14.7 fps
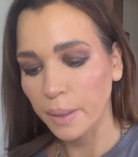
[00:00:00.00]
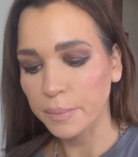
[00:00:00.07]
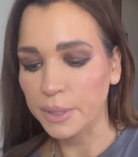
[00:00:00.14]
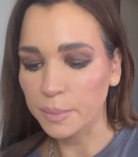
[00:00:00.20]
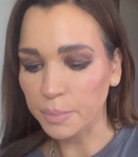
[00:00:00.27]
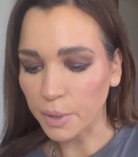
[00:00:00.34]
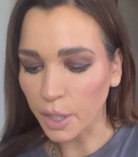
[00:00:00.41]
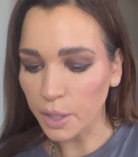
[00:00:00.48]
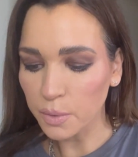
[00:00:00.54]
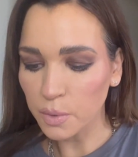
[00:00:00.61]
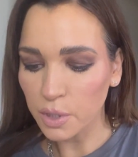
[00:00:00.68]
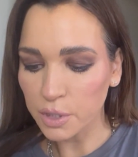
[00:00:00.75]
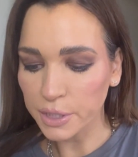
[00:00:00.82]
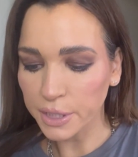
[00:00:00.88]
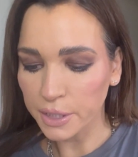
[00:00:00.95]
gonna blow
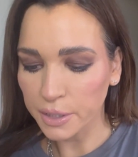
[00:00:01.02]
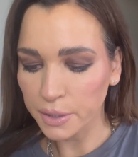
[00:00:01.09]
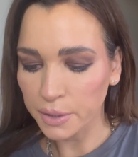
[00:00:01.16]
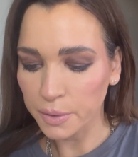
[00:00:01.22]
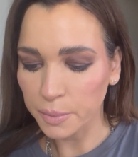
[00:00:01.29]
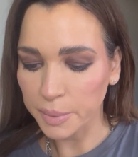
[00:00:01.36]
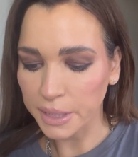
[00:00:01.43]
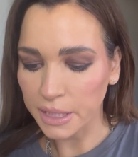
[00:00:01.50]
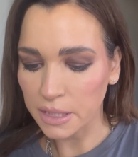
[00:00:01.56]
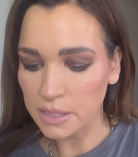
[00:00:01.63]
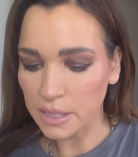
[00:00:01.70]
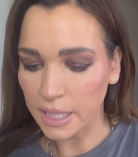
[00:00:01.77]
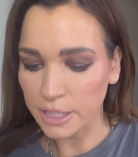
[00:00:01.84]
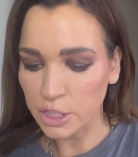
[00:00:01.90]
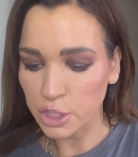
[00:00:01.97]
on you because
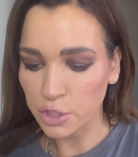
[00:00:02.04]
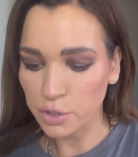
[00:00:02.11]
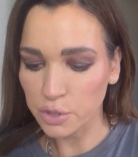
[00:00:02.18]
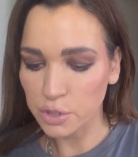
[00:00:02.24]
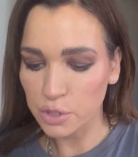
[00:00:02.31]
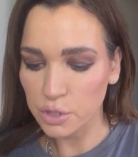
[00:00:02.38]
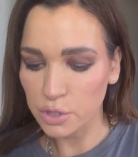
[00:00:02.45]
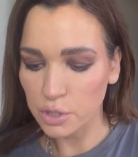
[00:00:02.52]
I just